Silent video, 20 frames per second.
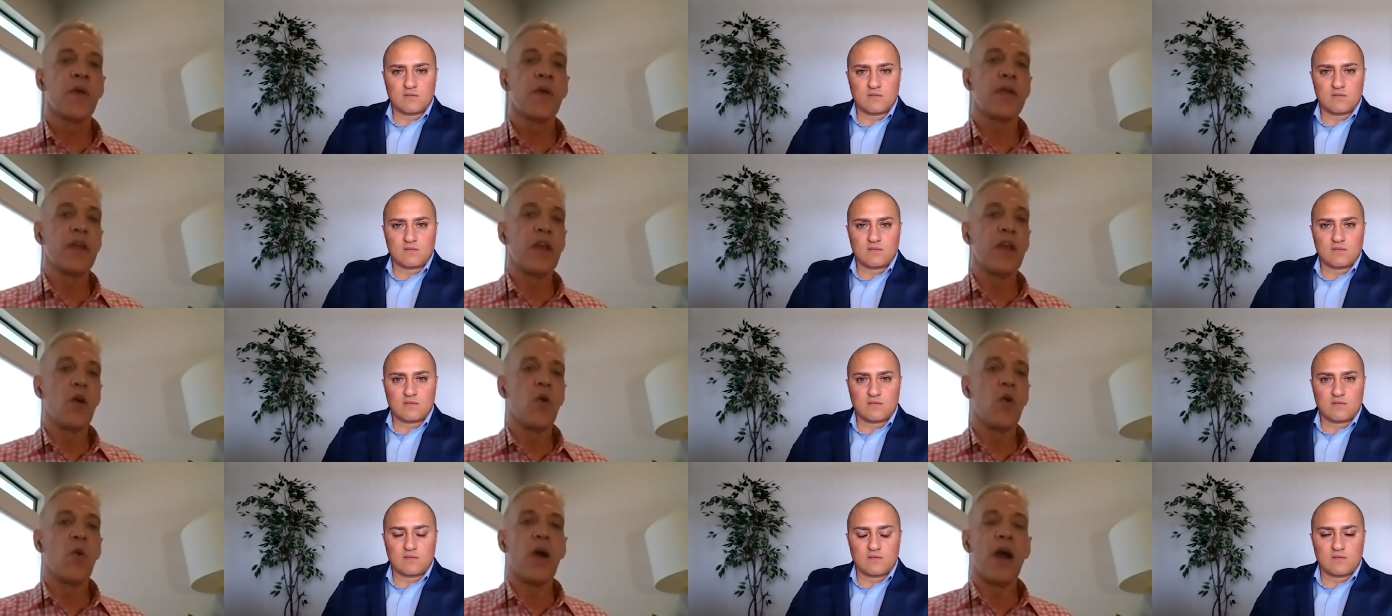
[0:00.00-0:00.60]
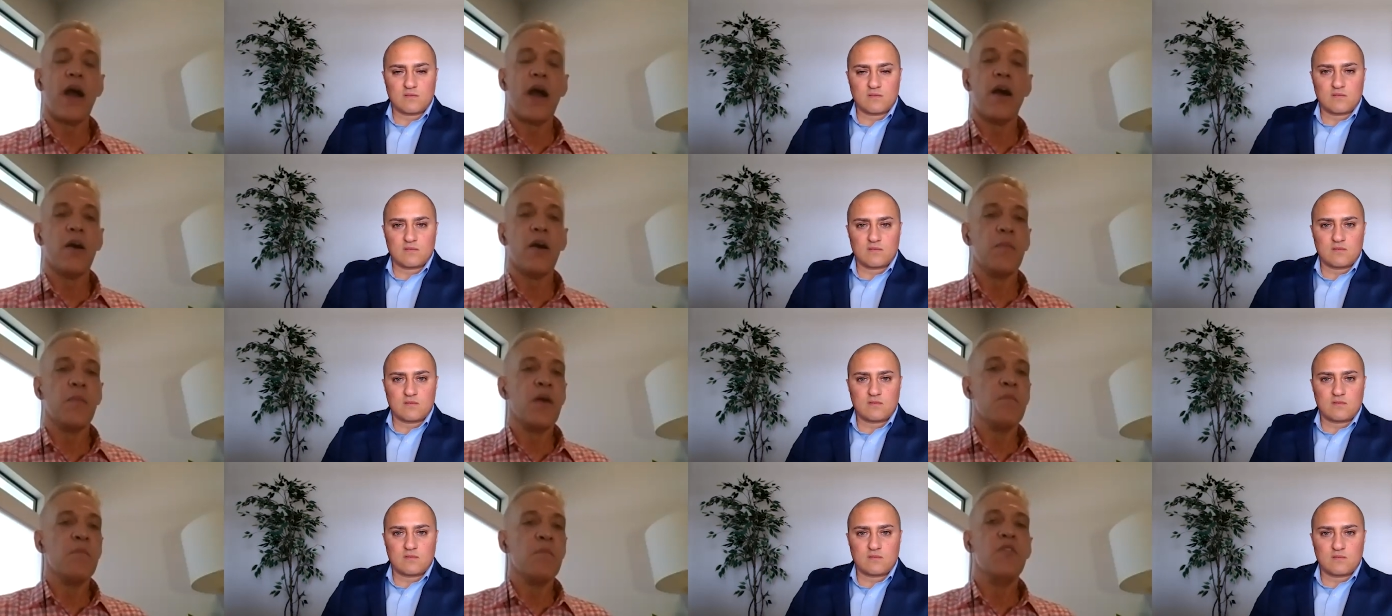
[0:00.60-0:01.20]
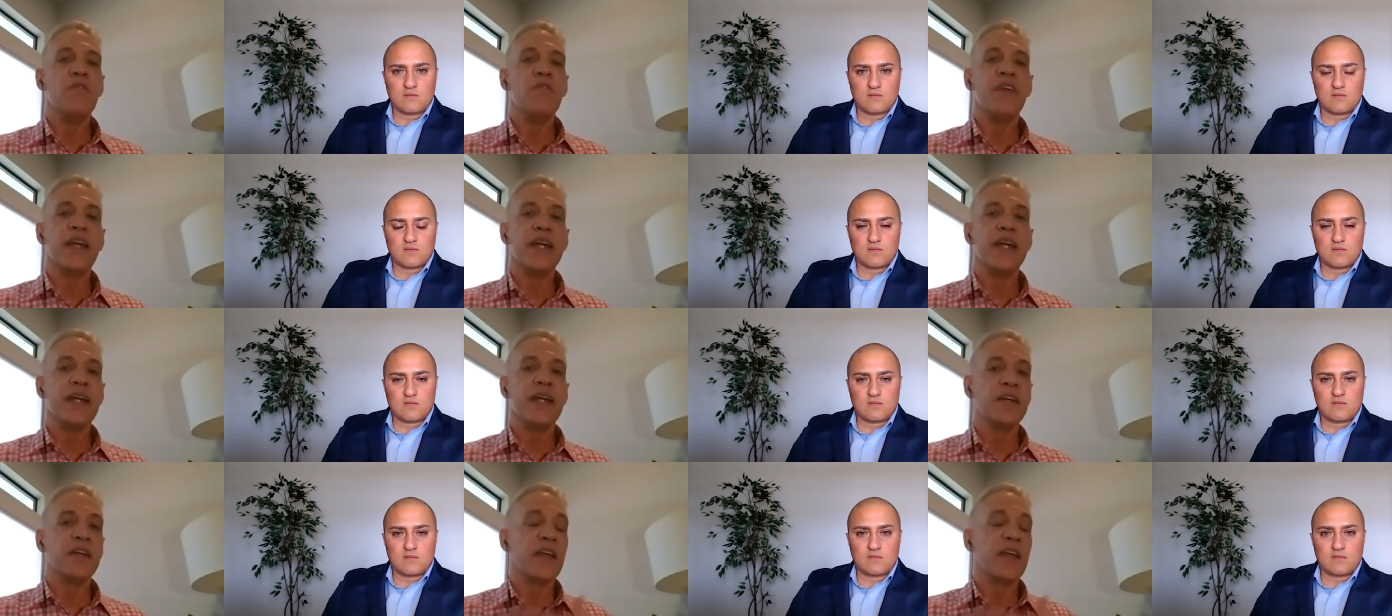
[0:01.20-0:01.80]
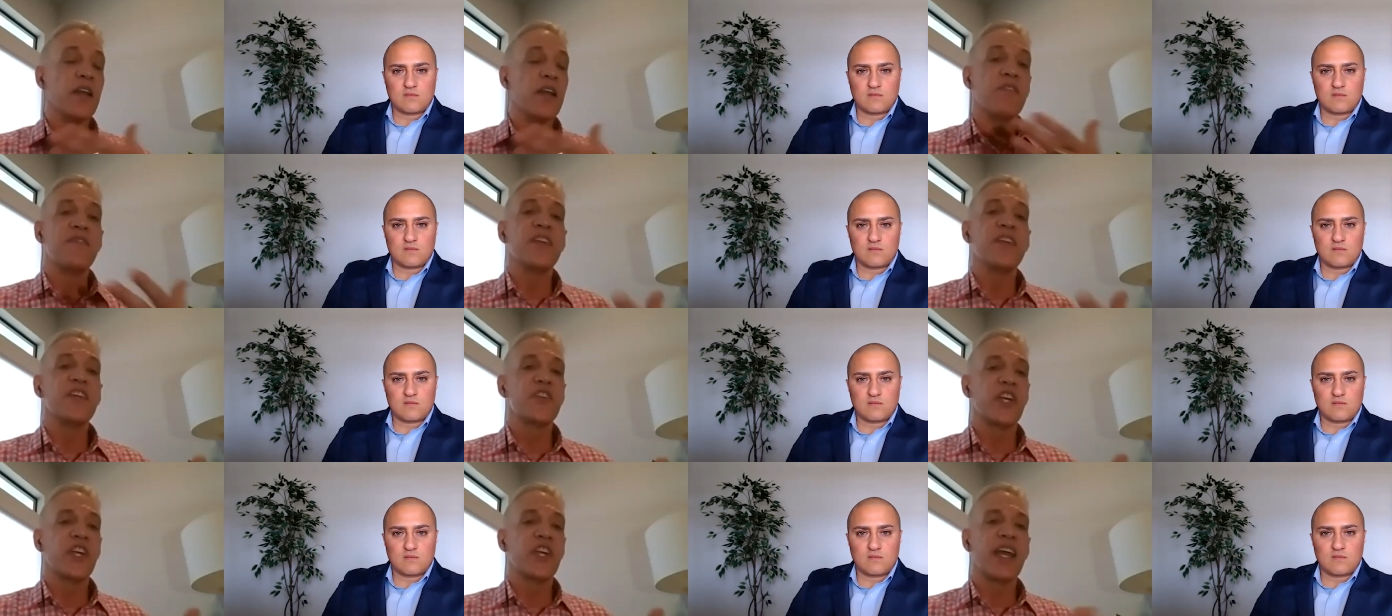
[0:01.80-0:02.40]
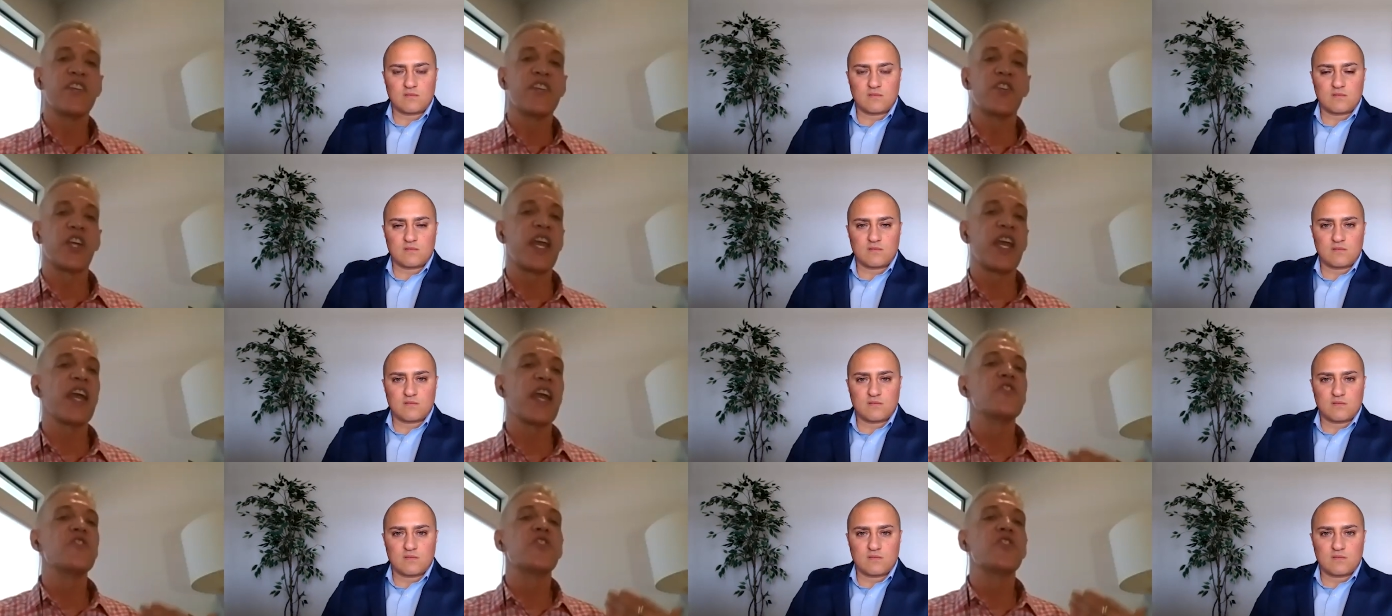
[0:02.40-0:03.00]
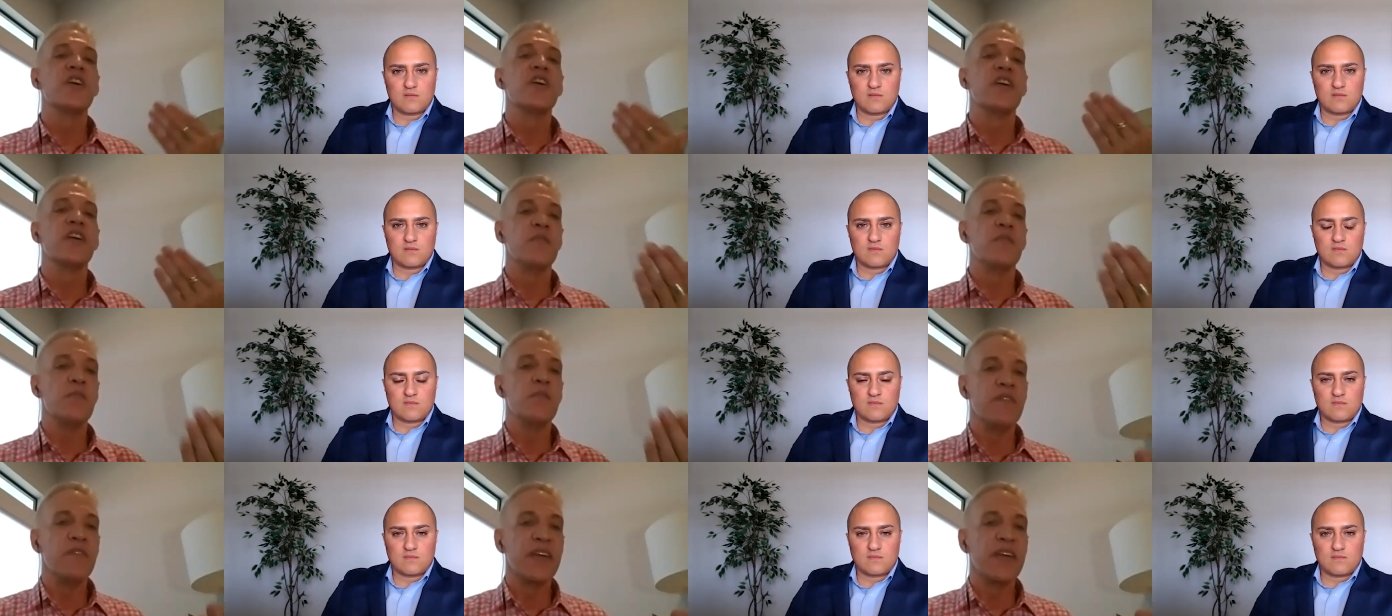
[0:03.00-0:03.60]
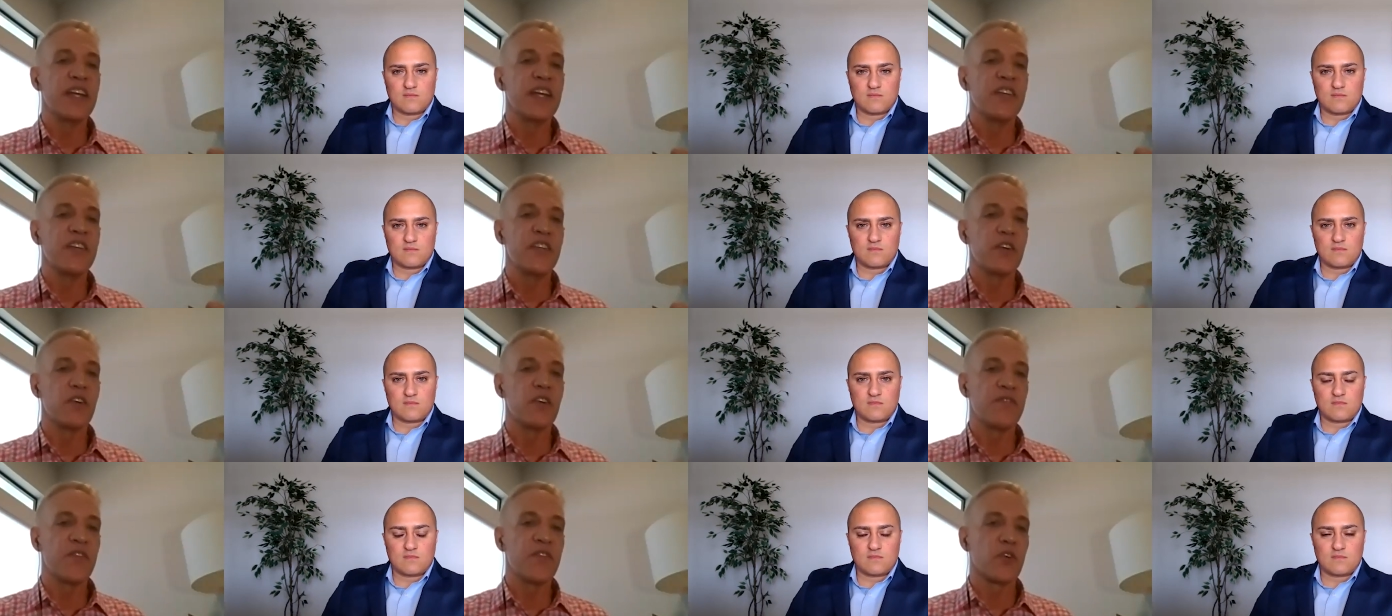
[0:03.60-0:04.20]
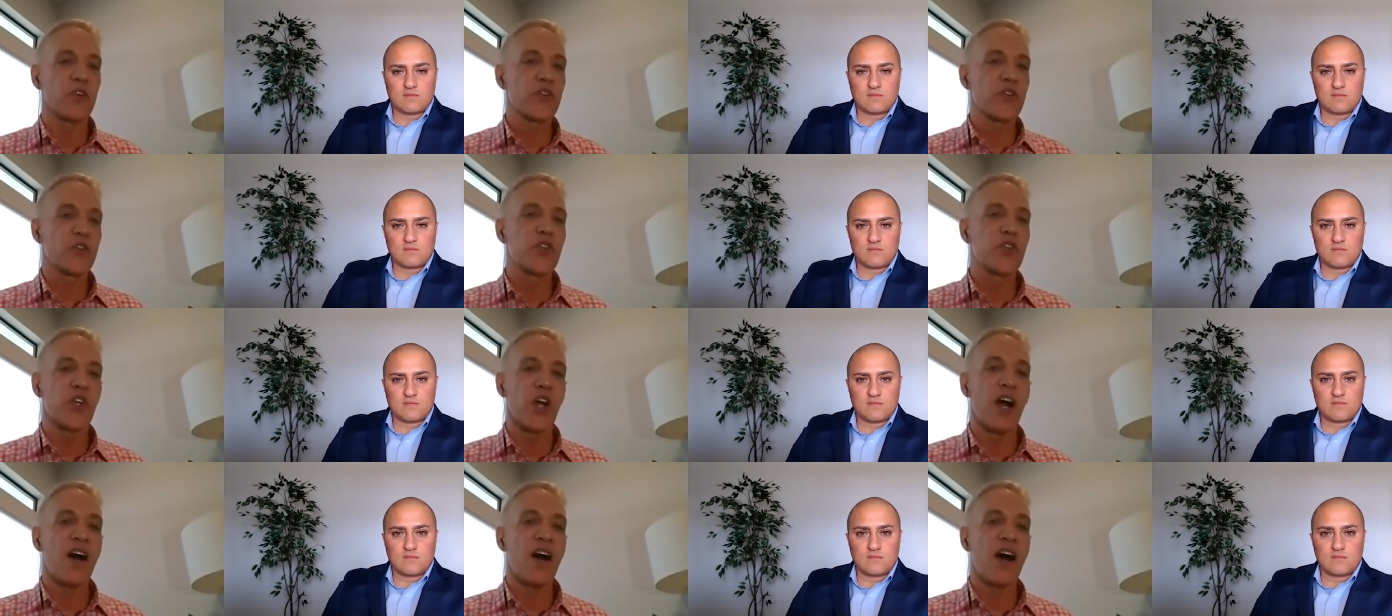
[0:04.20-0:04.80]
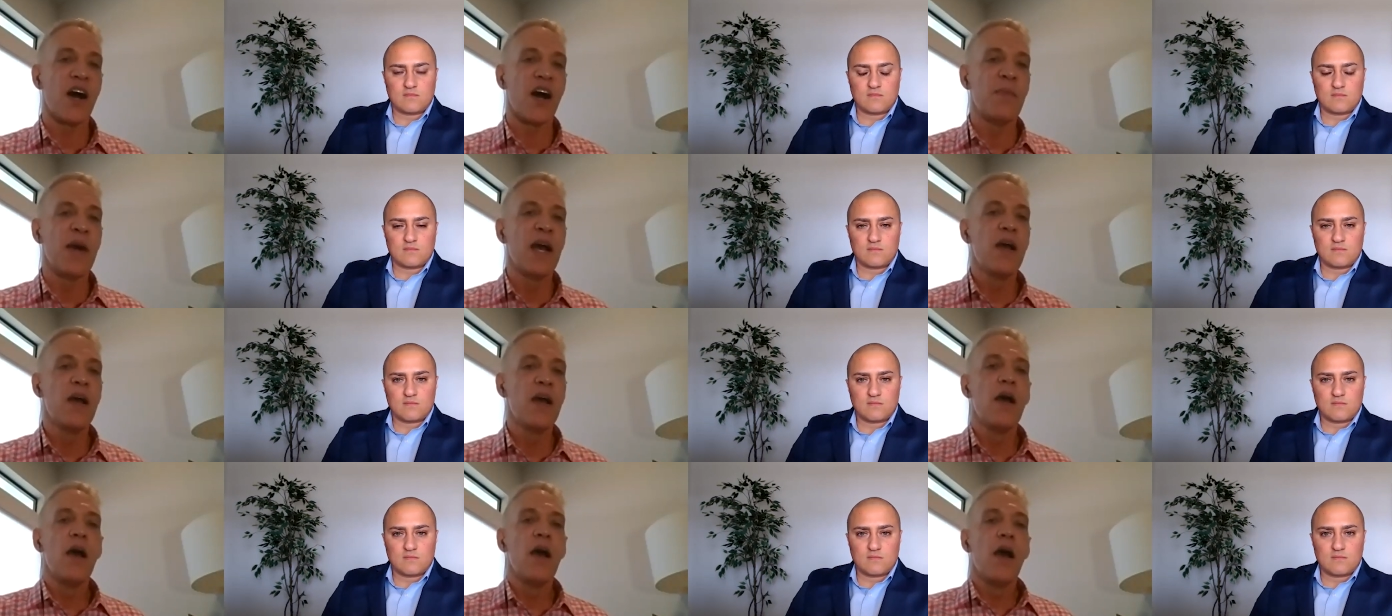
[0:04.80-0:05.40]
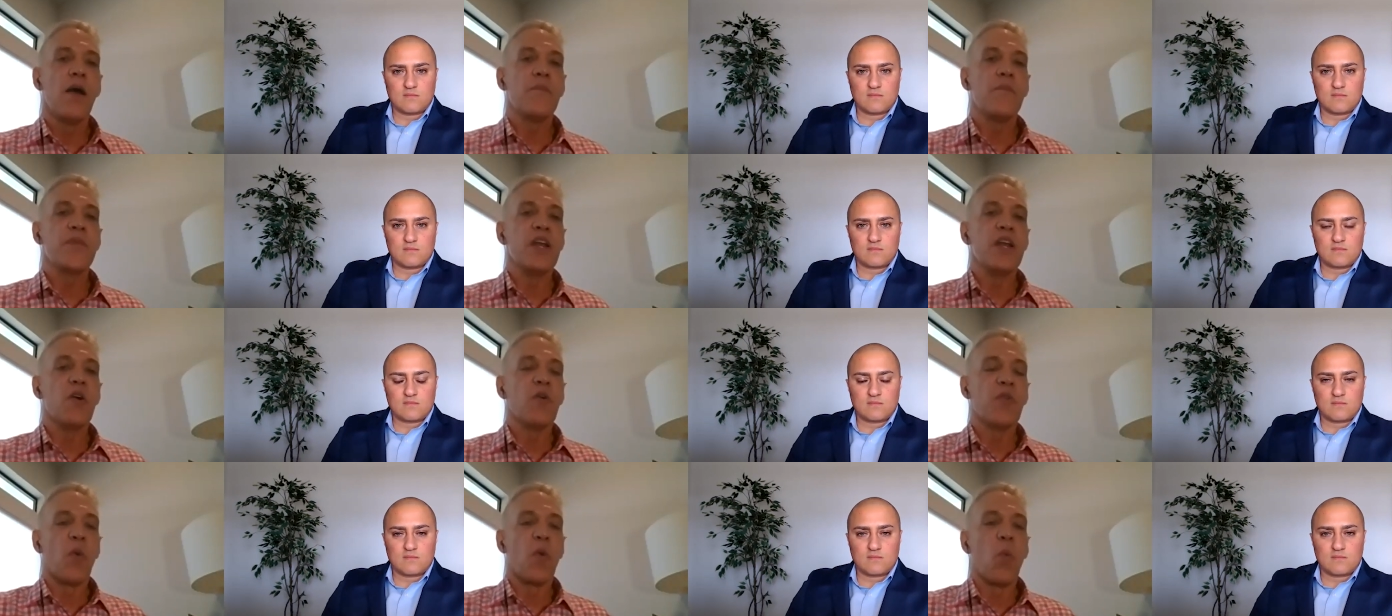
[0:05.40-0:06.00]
Speaker 1: you know, um, moving, you know, finishing education and moving into your first job you know the